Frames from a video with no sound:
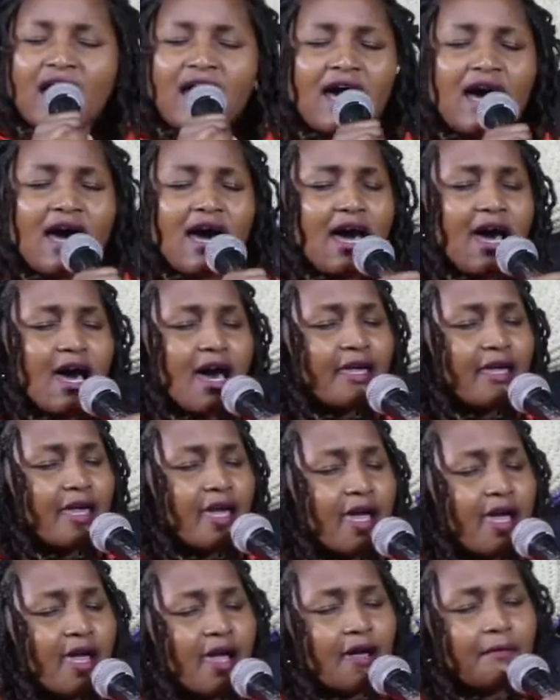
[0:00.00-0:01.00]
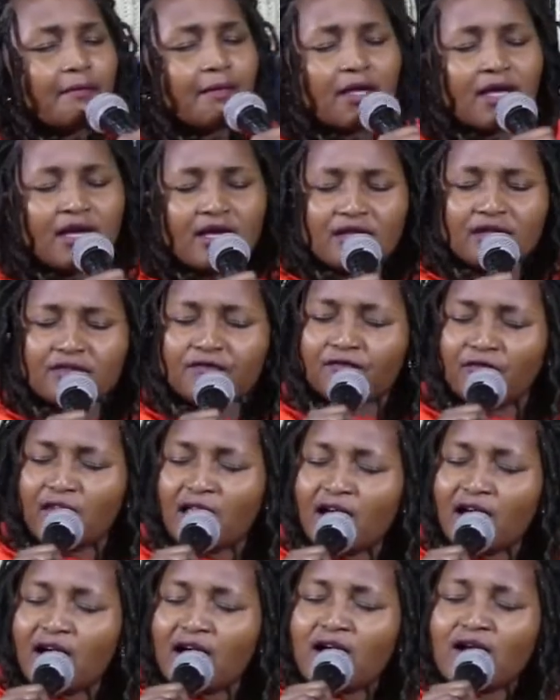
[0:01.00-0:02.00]
I am the
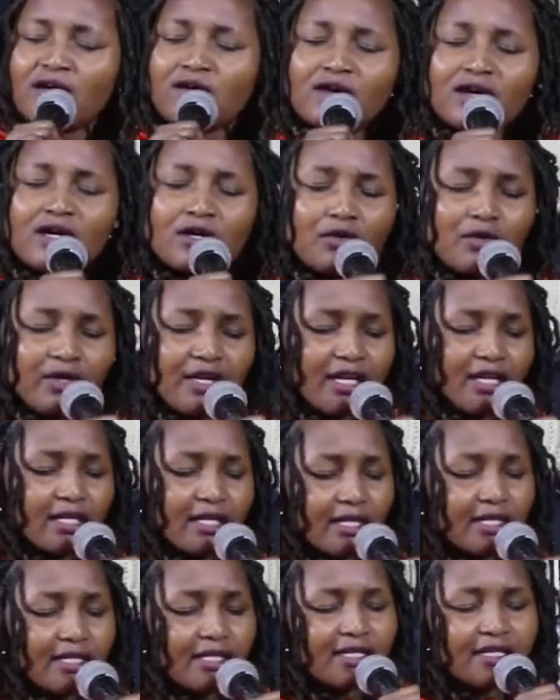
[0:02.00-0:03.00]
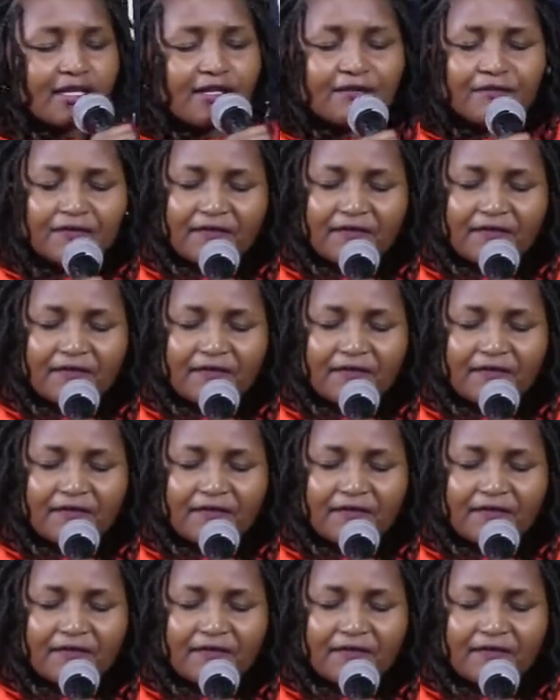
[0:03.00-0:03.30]
flower quickly